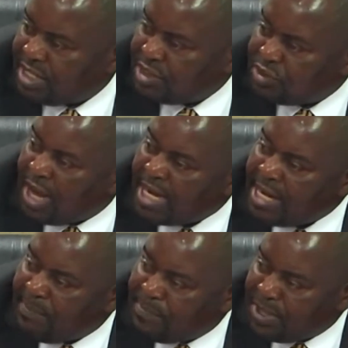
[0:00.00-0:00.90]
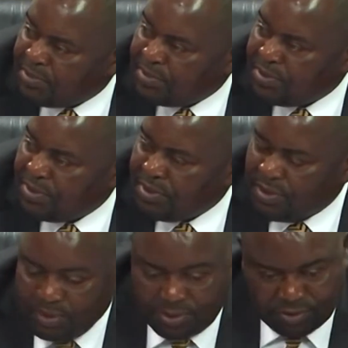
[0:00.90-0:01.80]
So an appeal
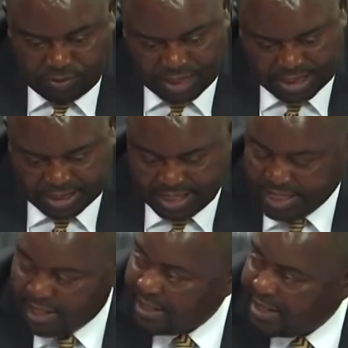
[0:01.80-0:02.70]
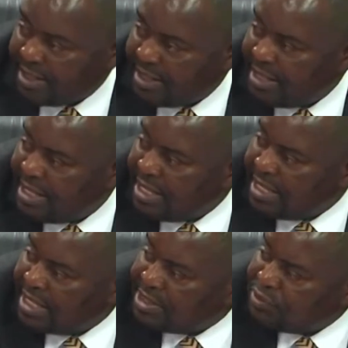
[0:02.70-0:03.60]
through the chair
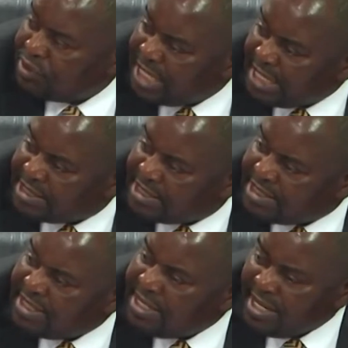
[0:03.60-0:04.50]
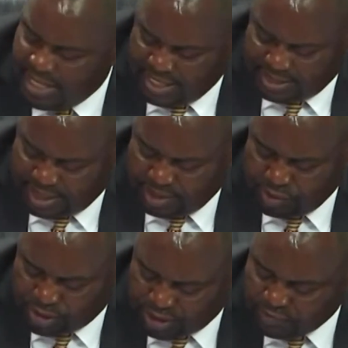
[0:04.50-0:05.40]
that you just tell
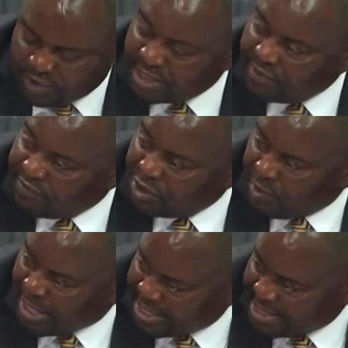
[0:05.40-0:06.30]
yourselves individually.